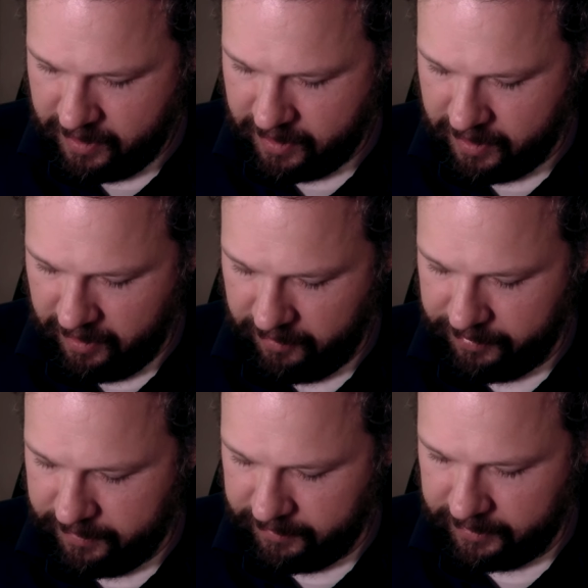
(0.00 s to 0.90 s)

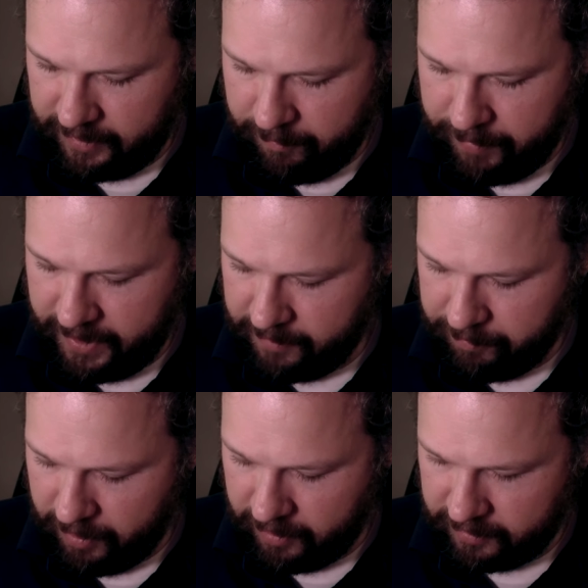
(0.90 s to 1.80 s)
the big
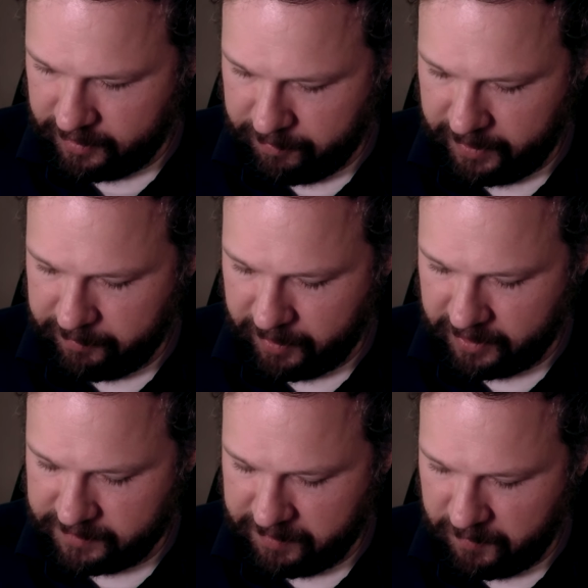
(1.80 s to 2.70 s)
parts.
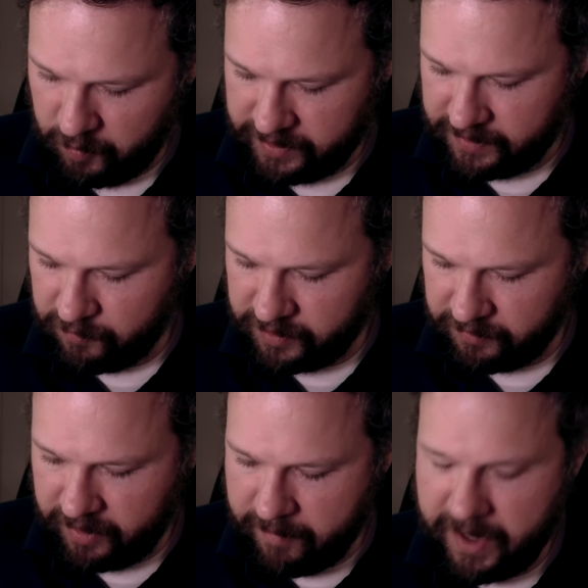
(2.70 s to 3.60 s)
But what's
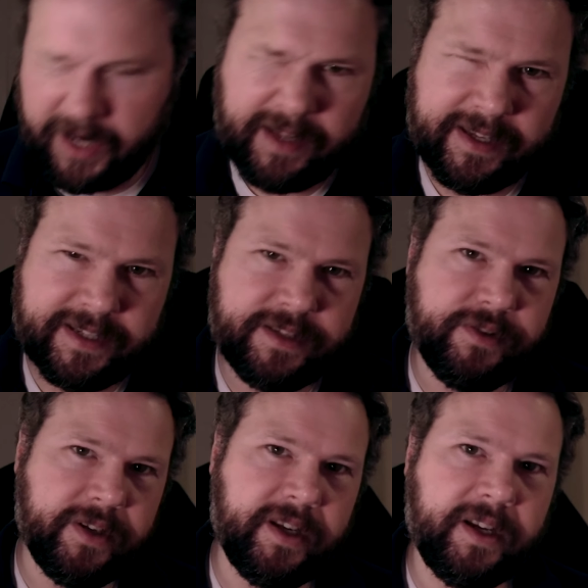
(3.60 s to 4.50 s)
really making this
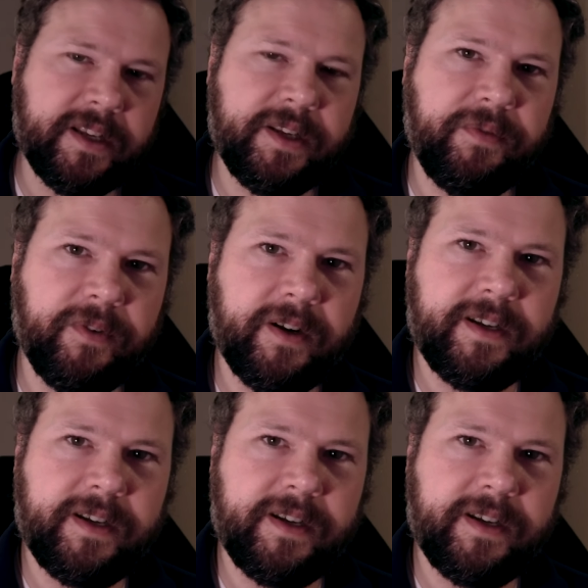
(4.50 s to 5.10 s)
unique and different